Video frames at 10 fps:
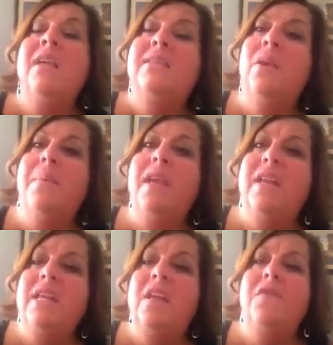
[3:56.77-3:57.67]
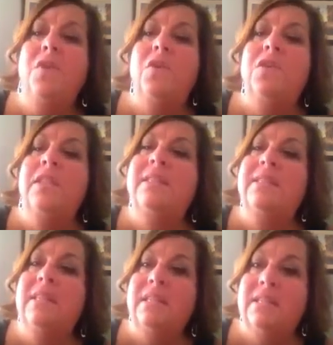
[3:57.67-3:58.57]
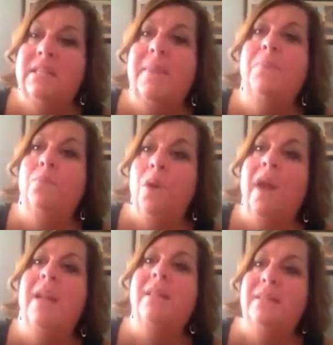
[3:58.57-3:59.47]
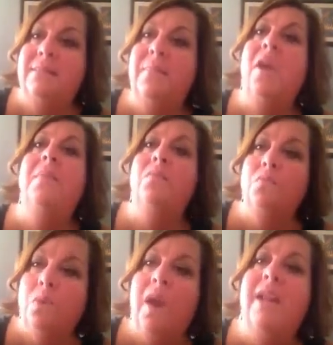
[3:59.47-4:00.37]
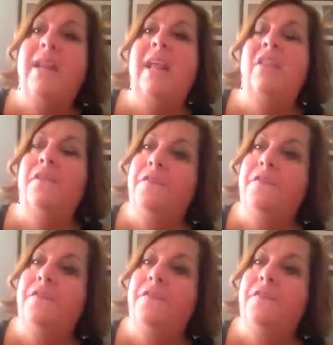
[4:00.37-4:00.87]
So I'm going to give you the step right at this moment, right now. The